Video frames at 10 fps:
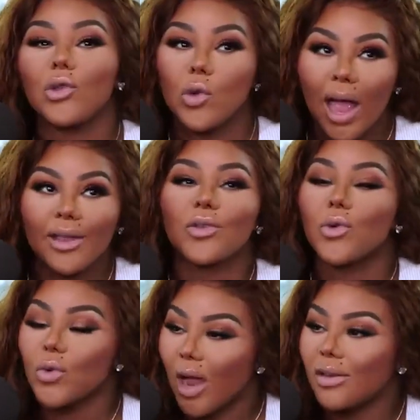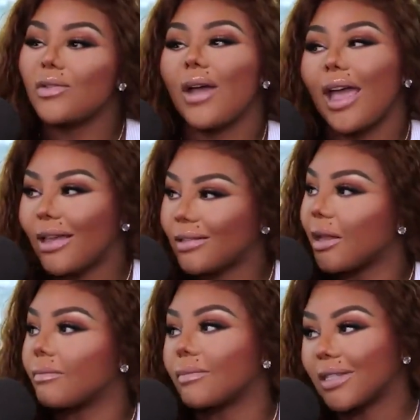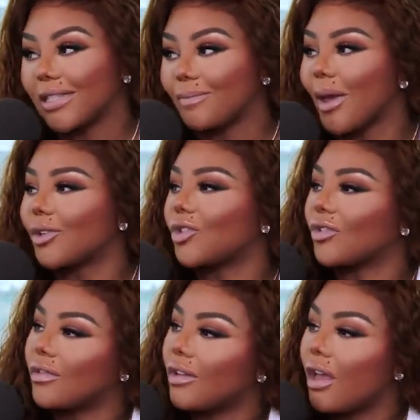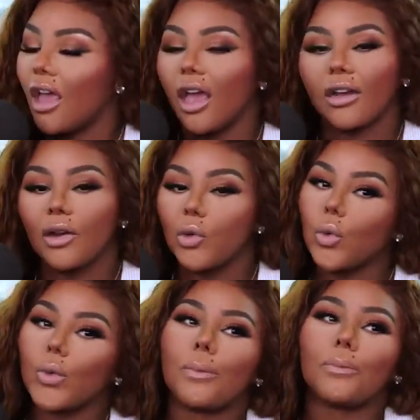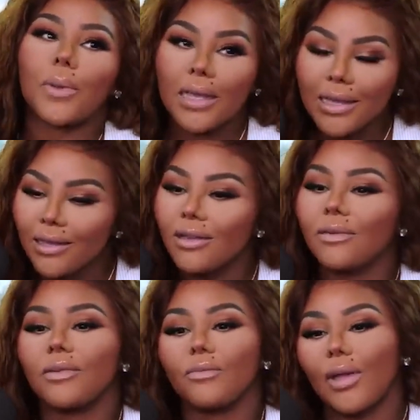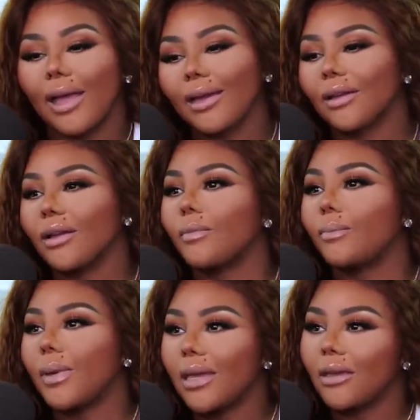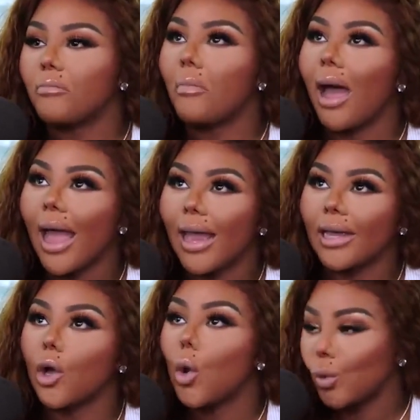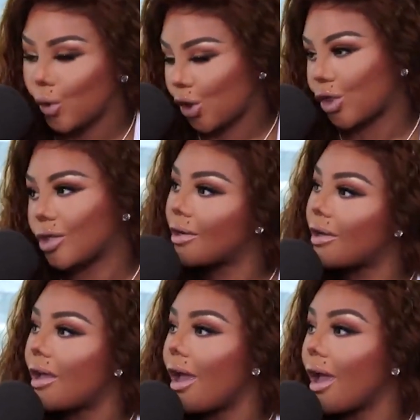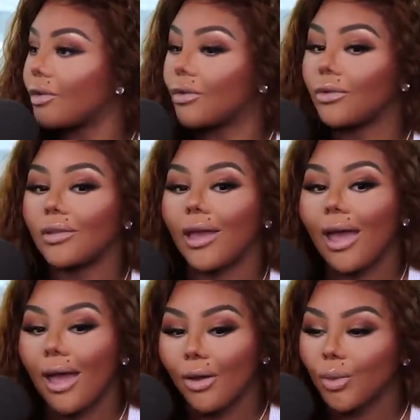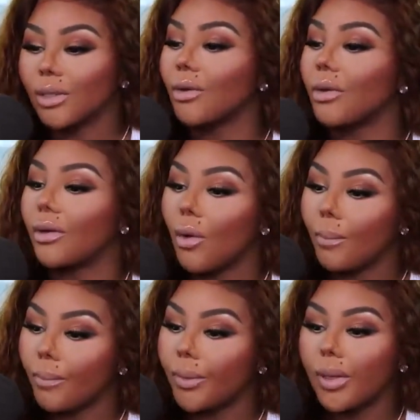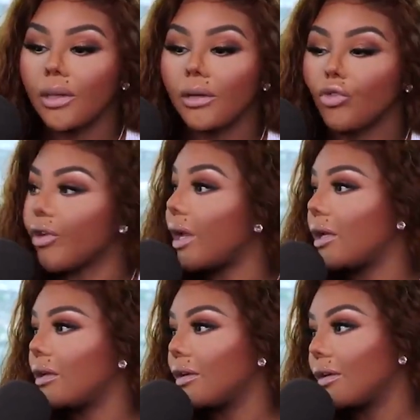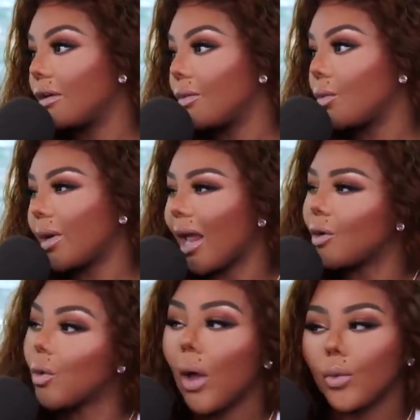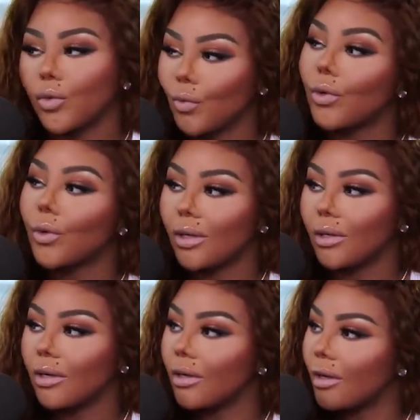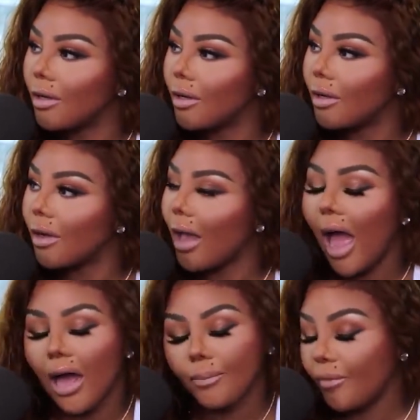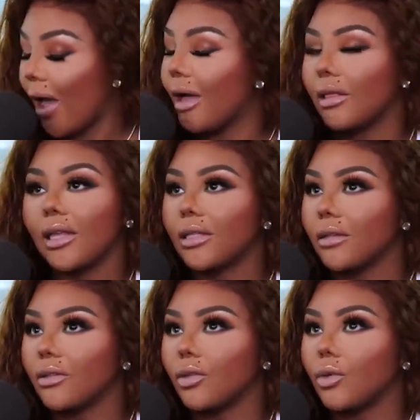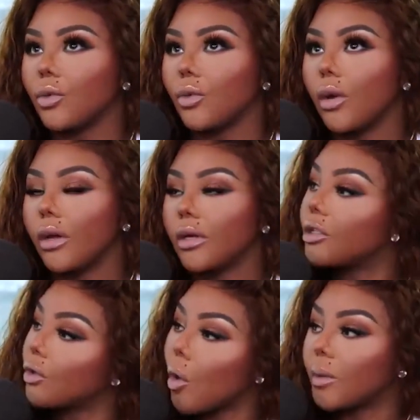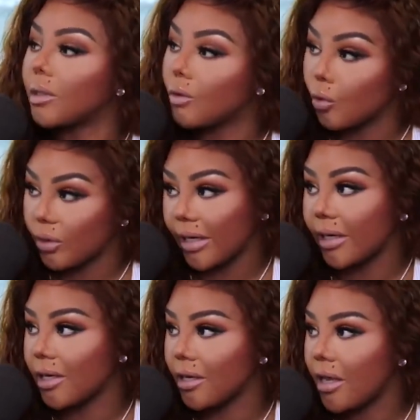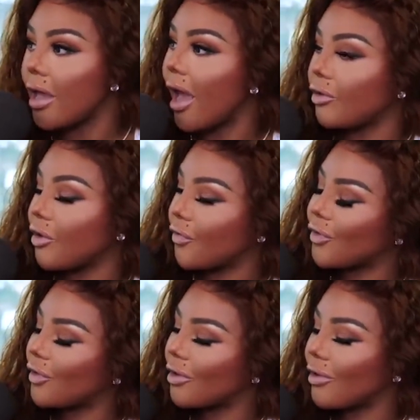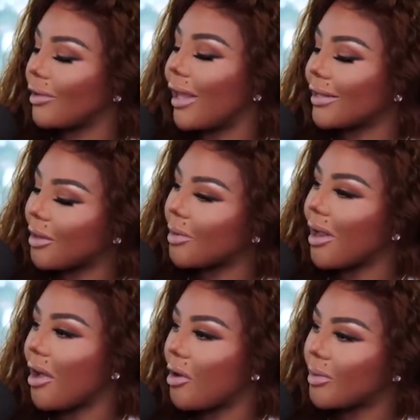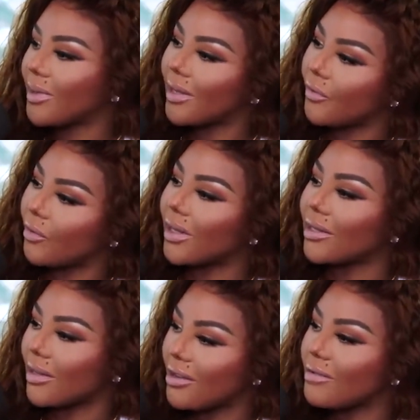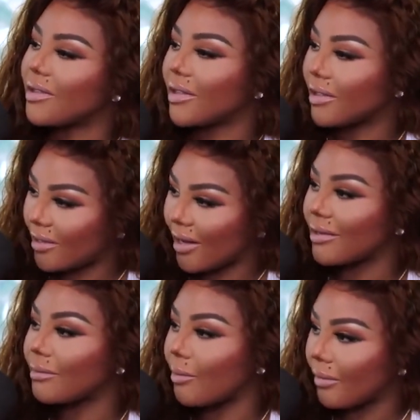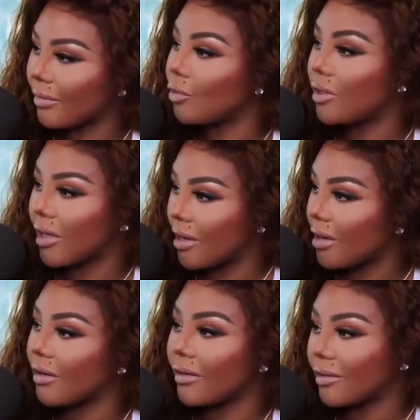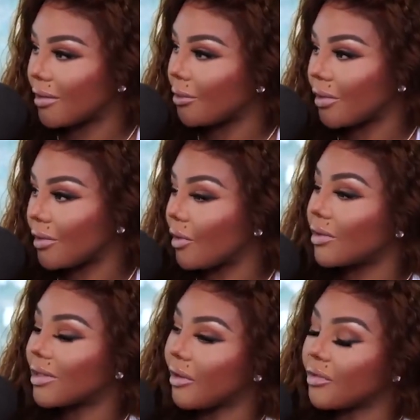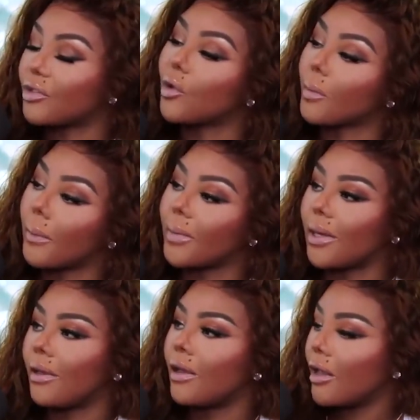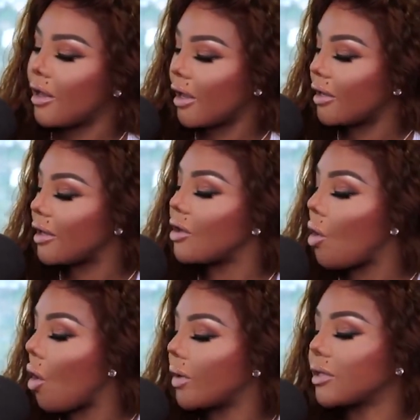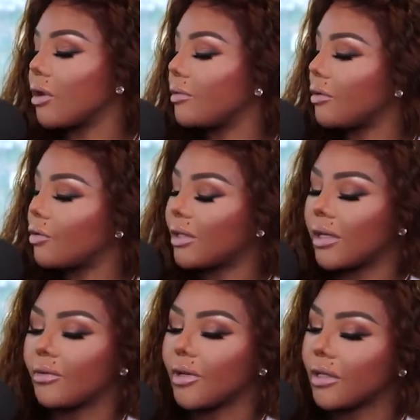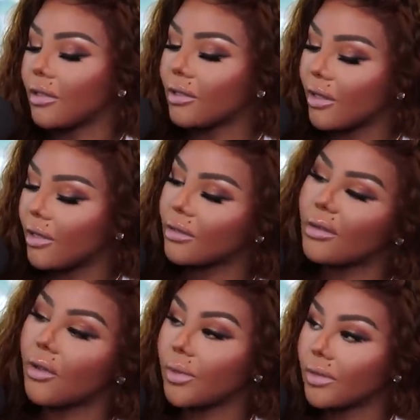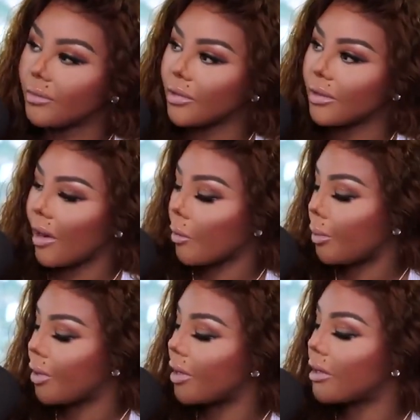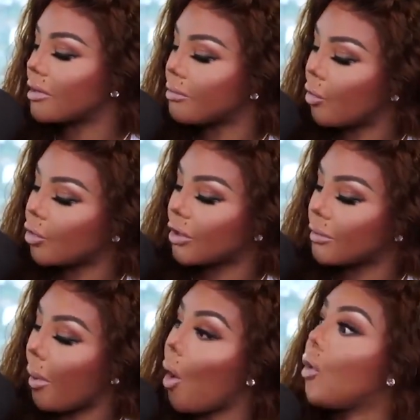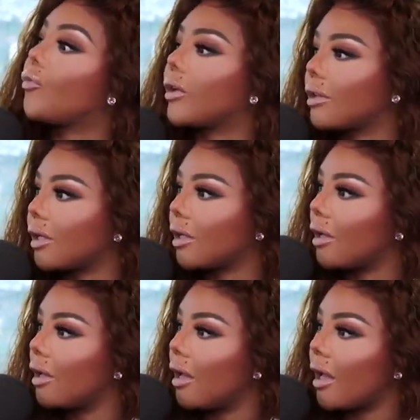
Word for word: I, I knew, I knew, I knew I had something special, and I knew with Biggie like being my coach. I knew that I was gonna be great mm-hmm. when I knew I was real you good. You listen. I, I listen to he used to call me a lieutenant mm-hmm. i don't know if you look on like some of the albums and if you listen he says lieutenant in some of the songs and stuff he's talking about me mm-hmm. and he always called me a lieutenant because he said he could tell me something and i would put it into motion perfectly mm-hmm.